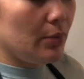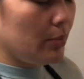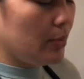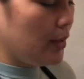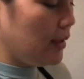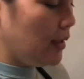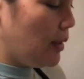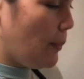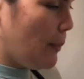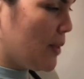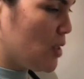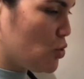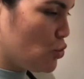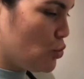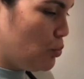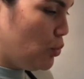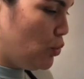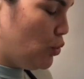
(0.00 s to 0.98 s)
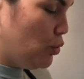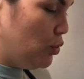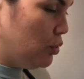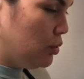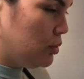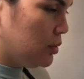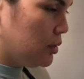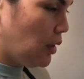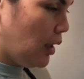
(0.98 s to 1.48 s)
really miserable,
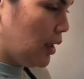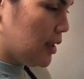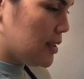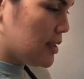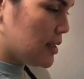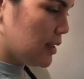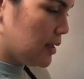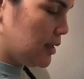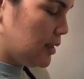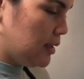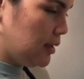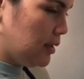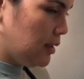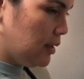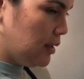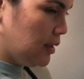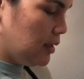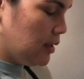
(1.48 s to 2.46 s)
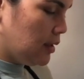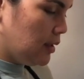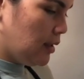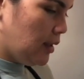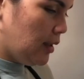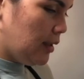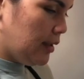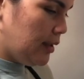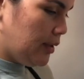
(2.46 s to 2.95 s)
honestly.
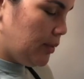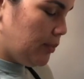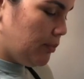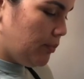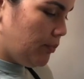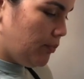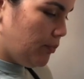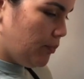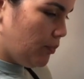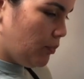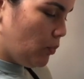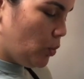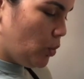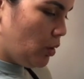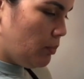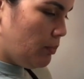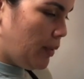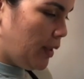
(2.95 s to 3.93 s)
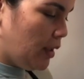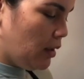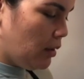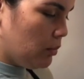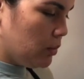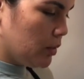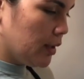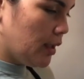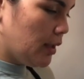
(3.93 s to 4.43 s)
Um, we're be-
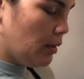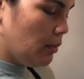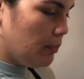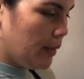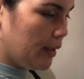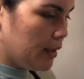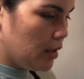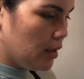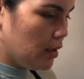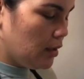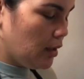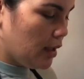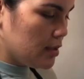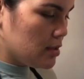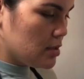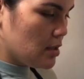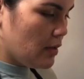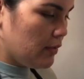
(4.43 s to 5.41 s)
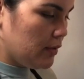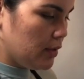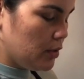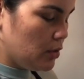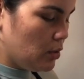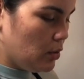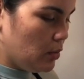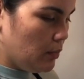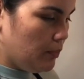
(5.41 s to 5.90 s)
we're getting better. I just have a
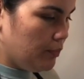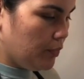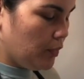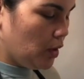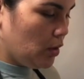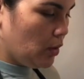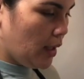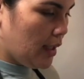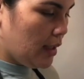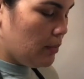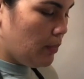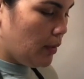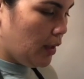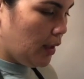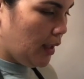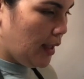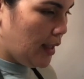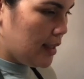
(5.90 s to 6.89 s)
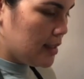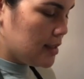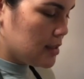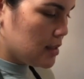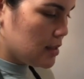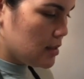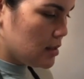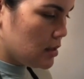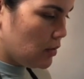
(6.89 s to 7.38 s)
little, you know, I had body
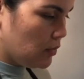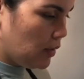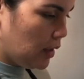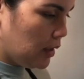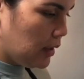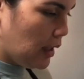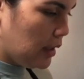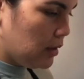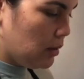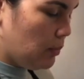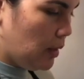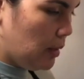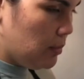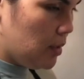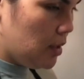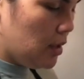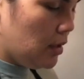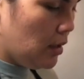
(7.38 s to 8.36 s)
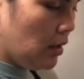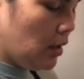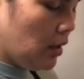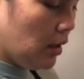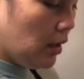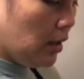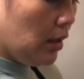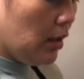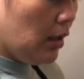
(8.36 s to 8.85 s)
aches and stuff like that, the baby,
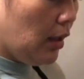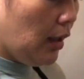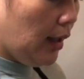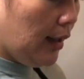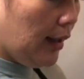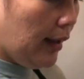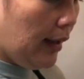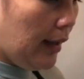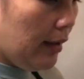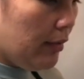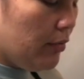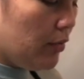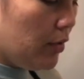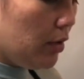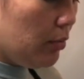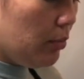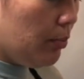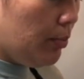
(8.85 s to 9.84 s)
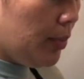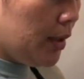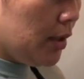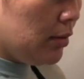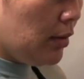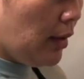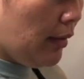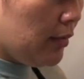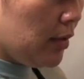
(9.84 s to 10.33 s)
and I have uh, been
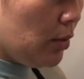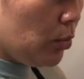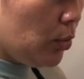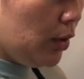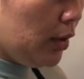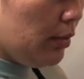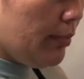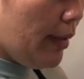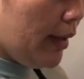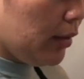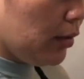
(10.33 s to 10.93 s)
having a really bad